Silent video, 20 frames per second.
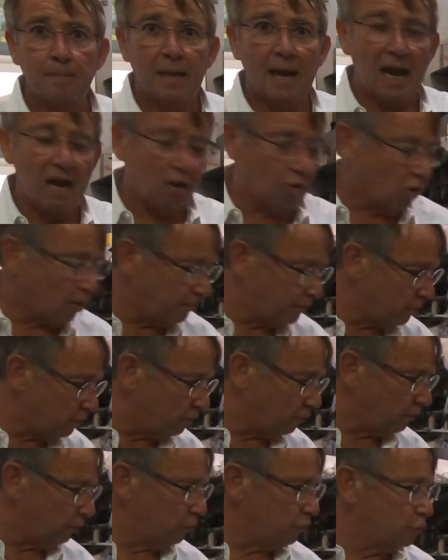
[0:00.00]
I hope
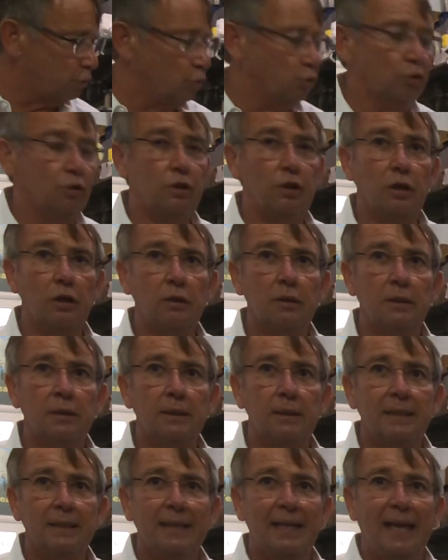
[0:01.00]
you understood
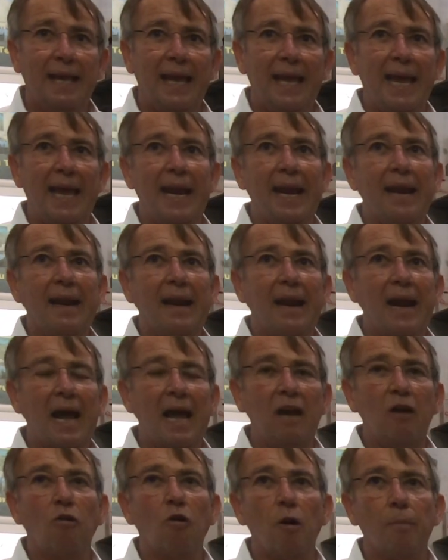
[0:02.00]
and
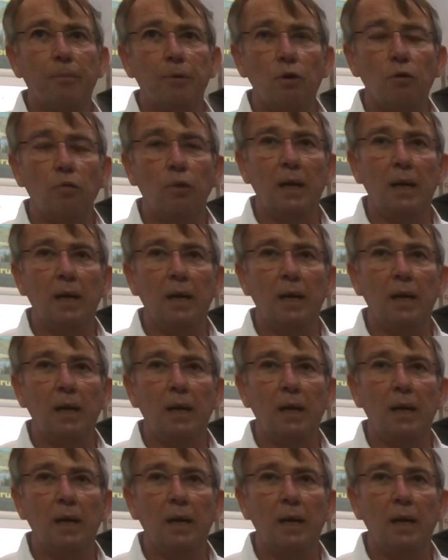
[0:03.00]
I hope you